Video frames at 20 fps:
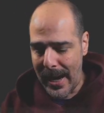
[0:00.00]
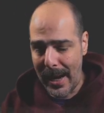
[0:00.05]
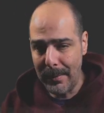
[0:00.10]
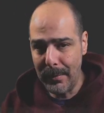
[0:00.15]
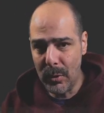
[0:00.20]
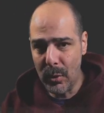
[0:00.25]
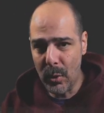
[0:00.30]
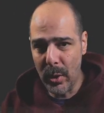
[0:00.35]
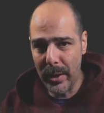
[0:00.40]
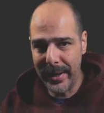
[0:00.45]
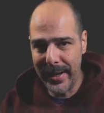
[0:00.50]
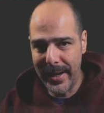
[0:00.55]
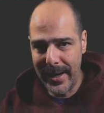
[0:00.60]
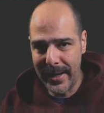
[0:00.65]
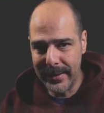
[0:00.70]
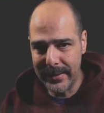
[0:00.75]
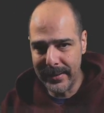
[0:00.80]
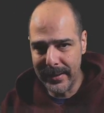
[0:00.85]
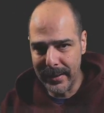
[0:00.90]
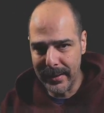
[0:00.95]
I'm
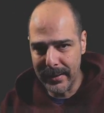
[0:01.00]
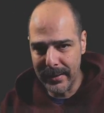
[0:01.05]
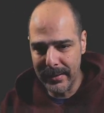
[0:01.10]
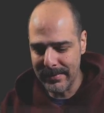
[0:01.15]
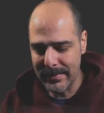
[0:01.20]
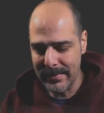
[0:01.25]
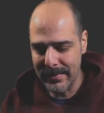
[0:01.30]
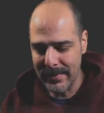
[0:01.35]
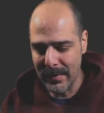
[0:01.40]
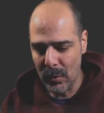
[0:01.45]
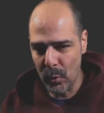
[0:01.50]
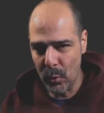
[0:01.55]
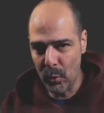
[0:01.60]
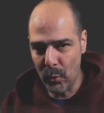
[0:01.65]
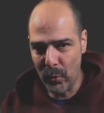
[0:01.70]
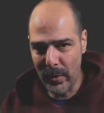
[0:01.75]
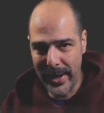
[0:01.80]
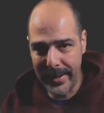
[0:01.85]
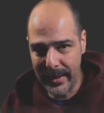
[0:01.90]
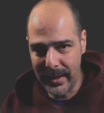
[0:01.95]
connecting
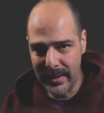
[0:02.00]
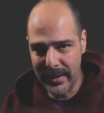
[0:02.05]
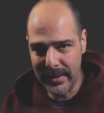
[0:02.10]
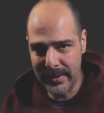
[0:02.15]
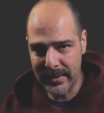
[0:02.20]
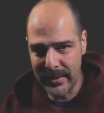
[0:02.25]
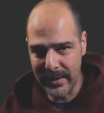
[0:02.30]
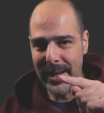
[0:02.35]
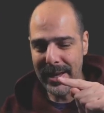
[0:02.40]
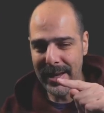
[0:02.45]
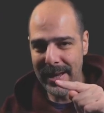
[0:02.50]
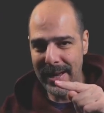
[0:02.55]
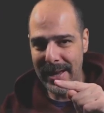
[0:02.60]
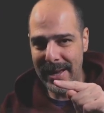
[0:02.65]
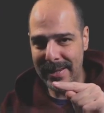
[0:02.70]
wirelessly